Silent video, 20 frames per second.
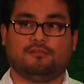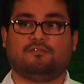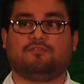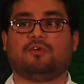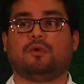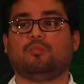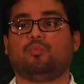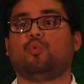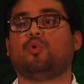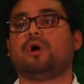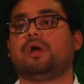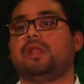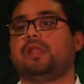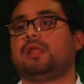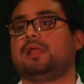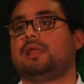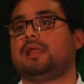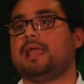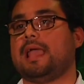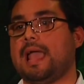from what
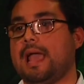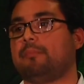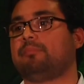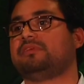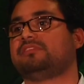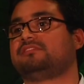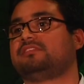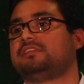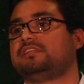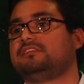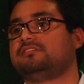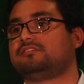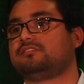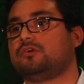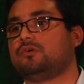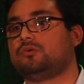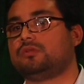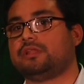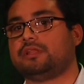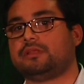happens in East
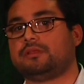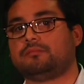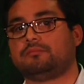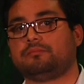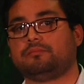Oakland.